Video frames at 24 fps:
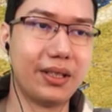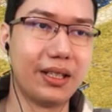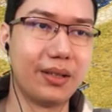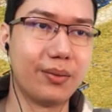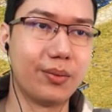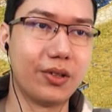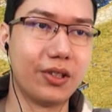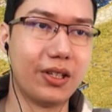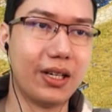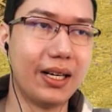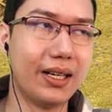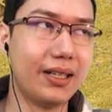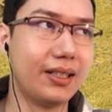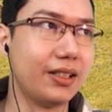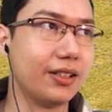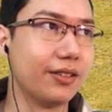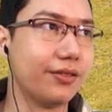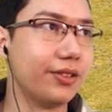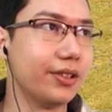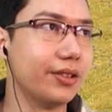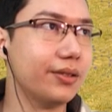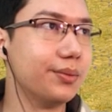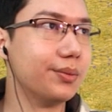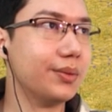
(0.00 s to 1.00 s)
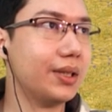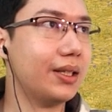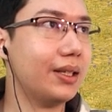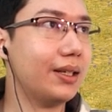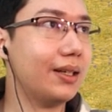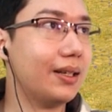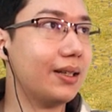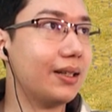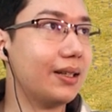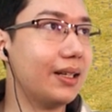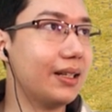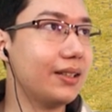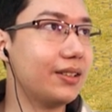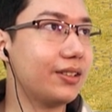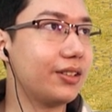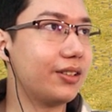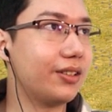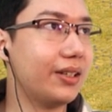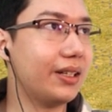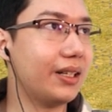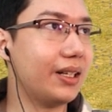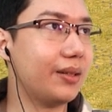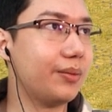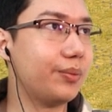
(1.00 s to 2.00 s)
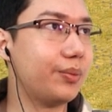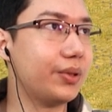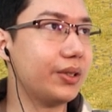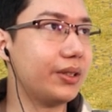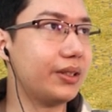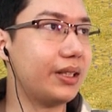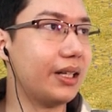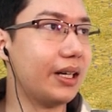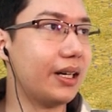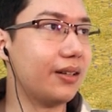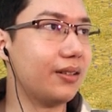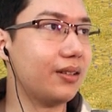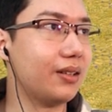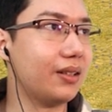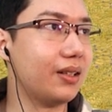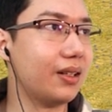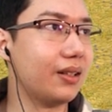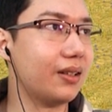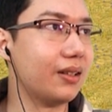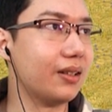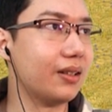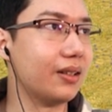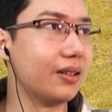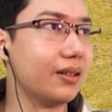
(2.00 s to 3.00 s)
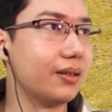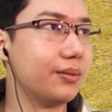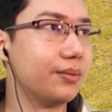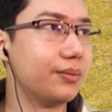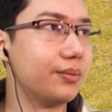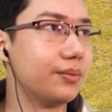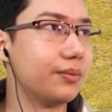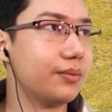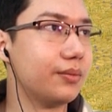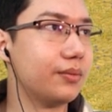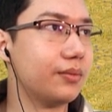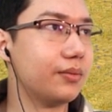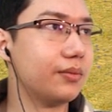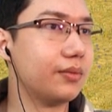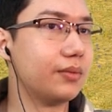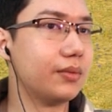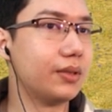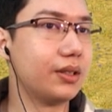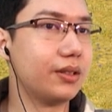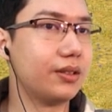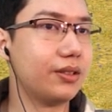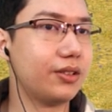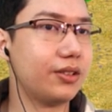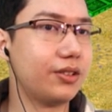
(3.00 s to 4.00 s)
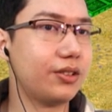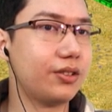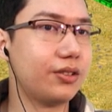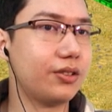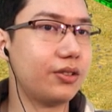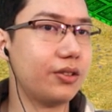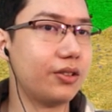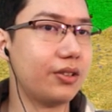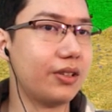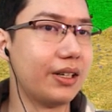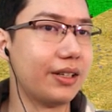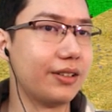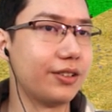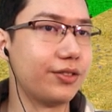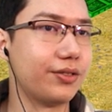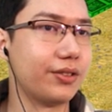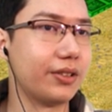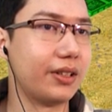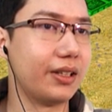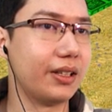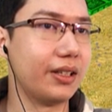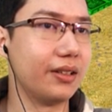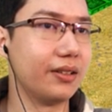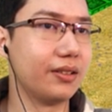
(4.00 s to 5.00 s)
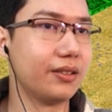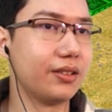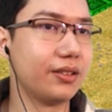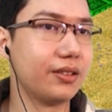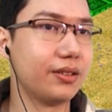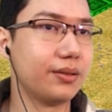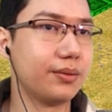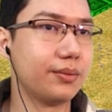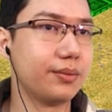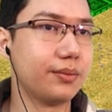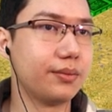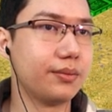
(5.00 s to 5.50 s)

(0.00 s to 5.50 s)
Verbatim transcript: think more highly of you. Let's go ahead and put down another storehouse for things.